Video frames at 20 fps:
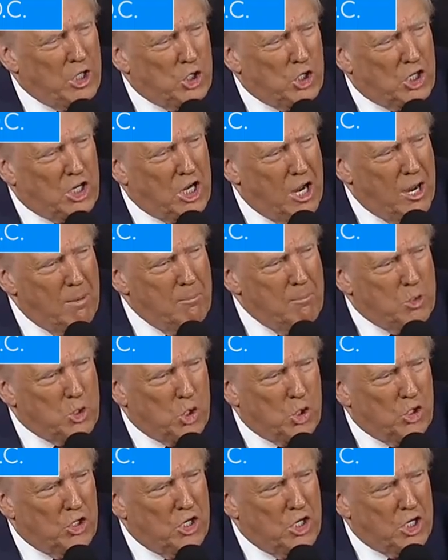to come
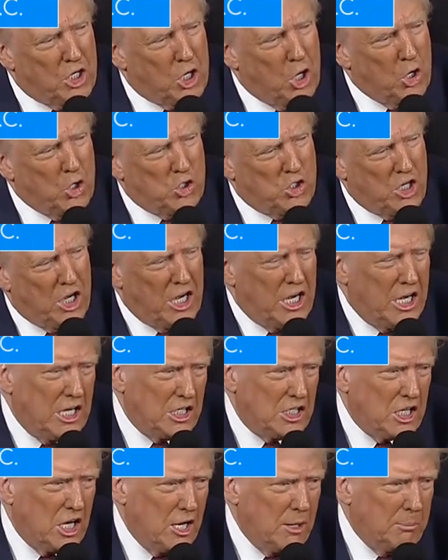to the
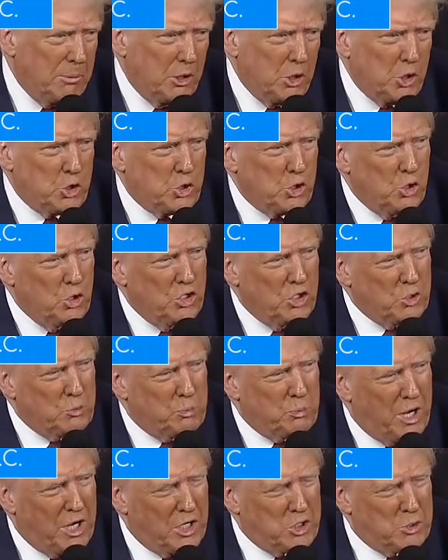negotiating table as soon as
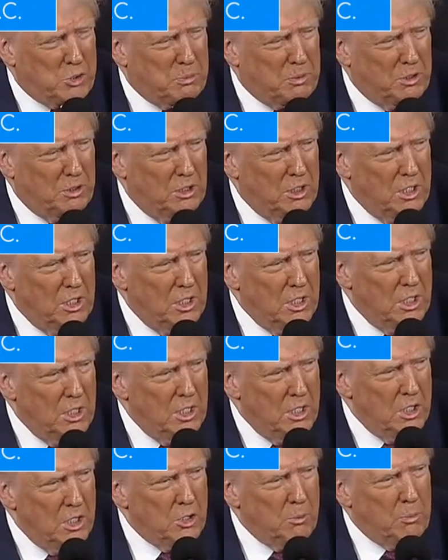possible
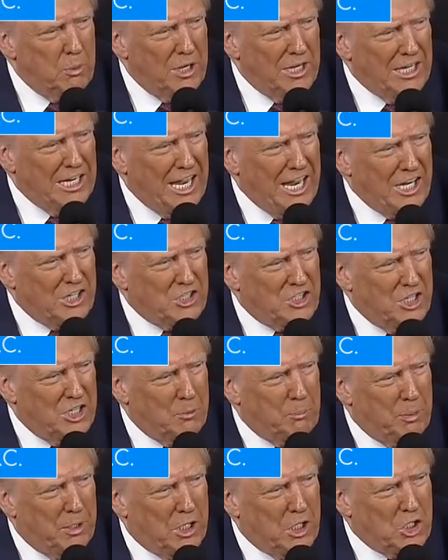to bring lasting
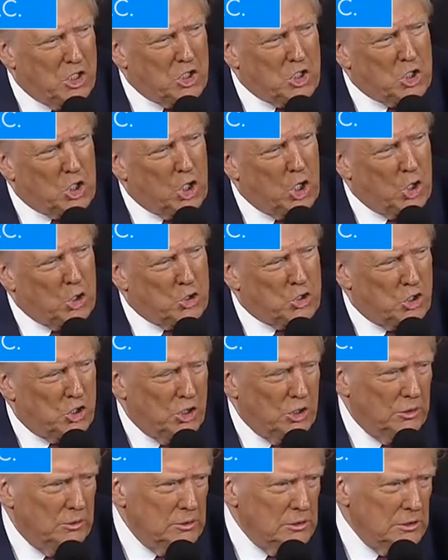peace
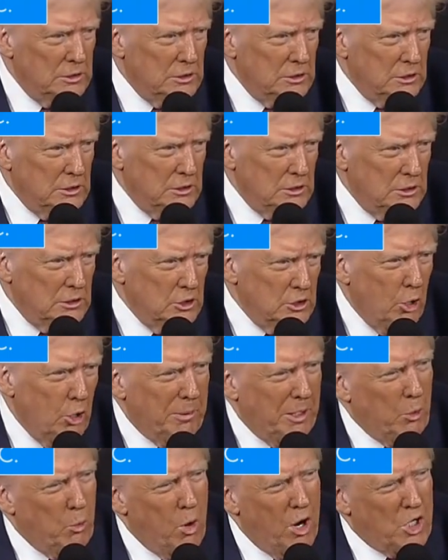closer.
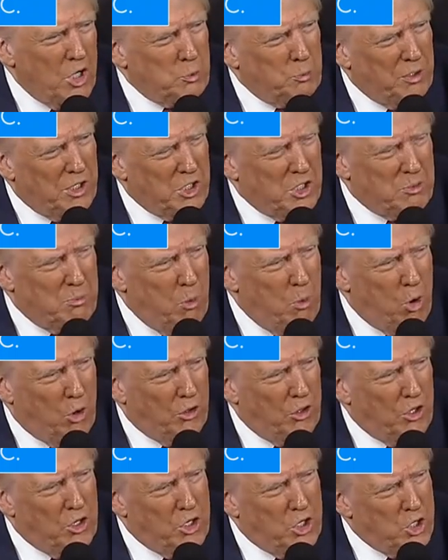Nobody wants peace more
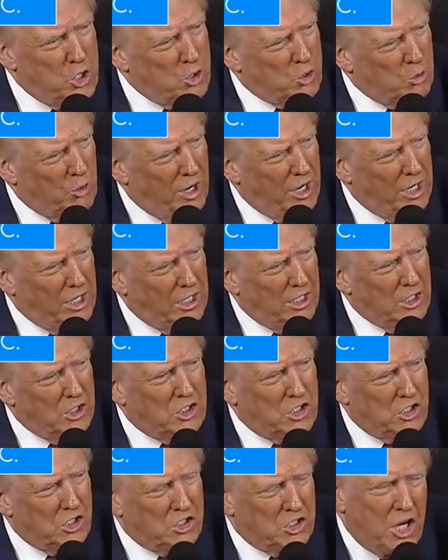than the Ukrainians,"
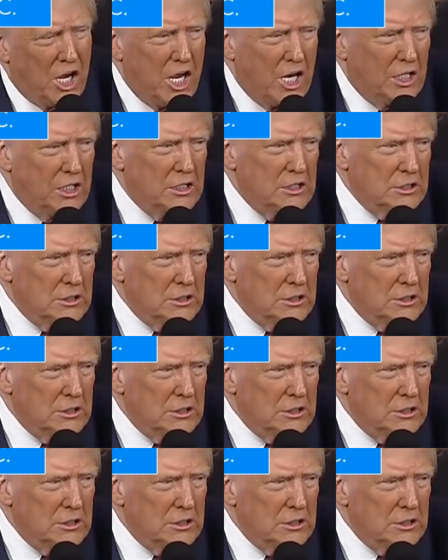he said.